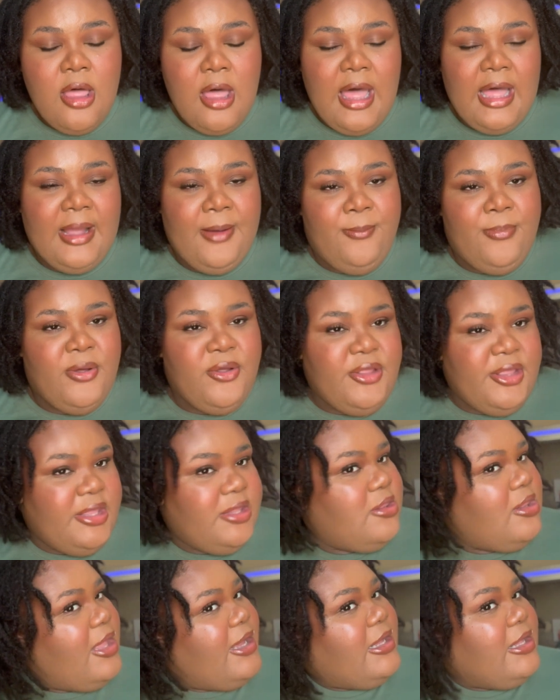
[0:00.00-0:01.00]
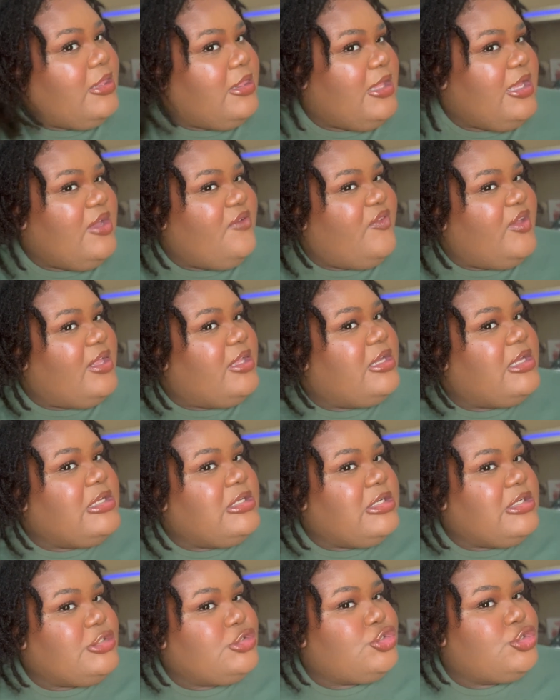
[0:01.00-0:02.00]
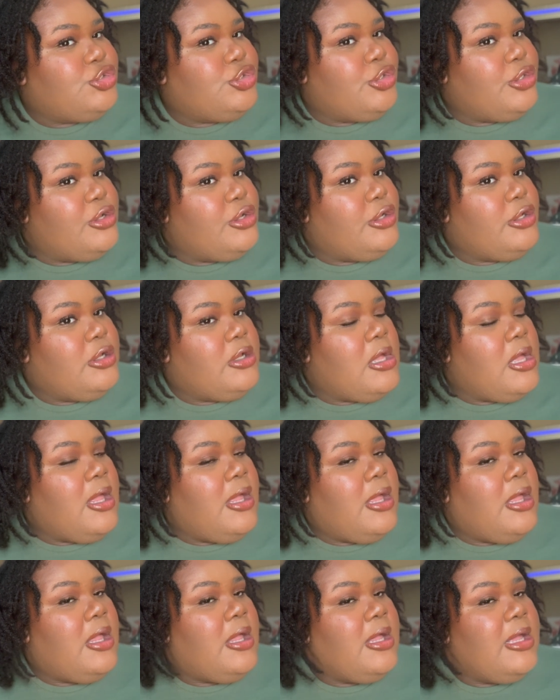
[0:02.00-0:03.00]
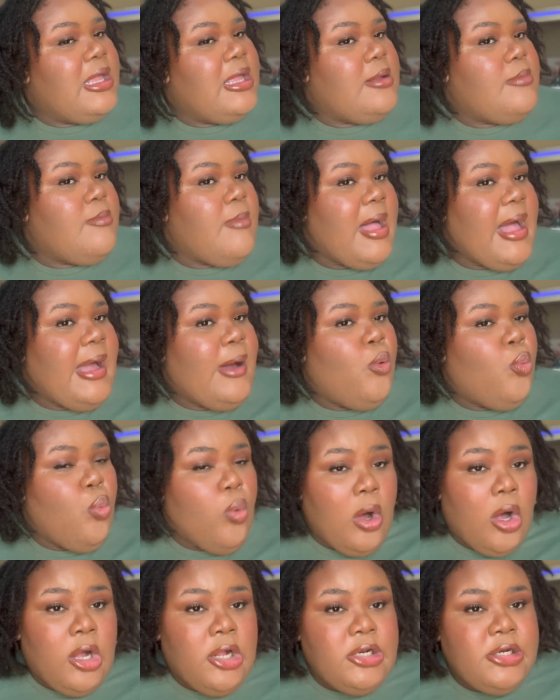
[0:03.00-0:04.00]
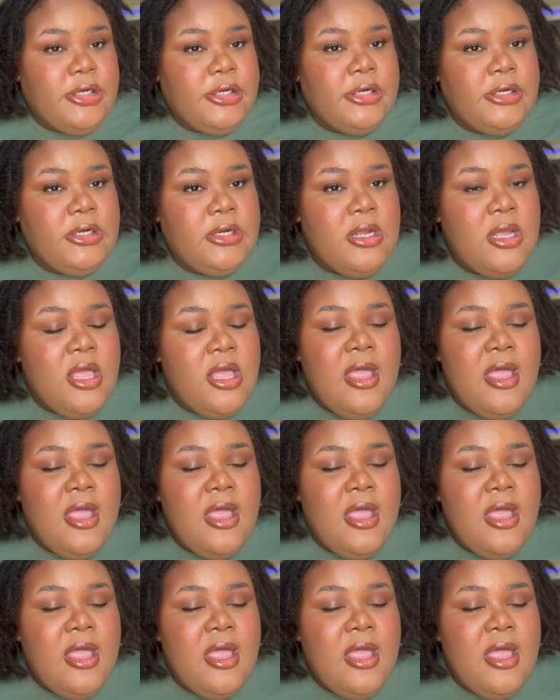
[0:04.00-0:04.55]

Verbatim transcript: I put like a leave-in conditioner uh, in my water